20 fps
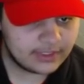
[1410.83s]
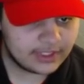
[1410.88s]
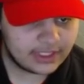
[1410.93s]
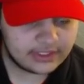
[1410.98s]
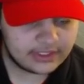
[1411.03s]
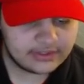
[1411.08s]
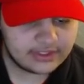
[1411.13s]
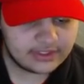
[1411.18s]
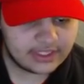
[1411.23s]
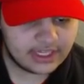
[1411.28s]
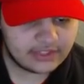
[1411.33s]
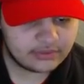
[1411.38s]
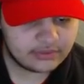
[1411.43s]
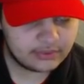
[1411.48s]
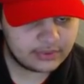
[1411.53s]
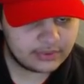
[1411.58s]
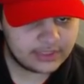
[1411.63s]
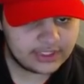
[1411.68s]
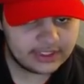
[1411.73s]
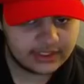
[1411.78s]
A lot of you guys
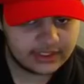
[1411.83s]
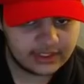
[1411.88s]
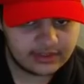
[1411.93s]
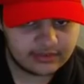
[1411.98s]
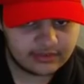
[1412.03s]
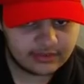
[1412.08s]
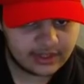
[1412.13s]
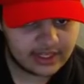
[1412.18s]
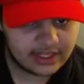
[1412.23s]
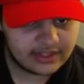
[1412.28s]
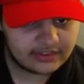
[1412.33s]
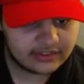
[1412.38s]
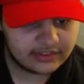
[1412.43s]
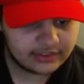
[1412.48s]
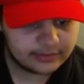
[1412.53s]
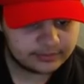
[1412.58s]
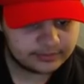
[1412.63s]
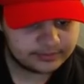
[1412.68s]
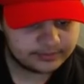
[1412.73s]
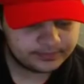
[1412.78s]
really love
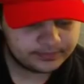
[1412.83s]
Rising.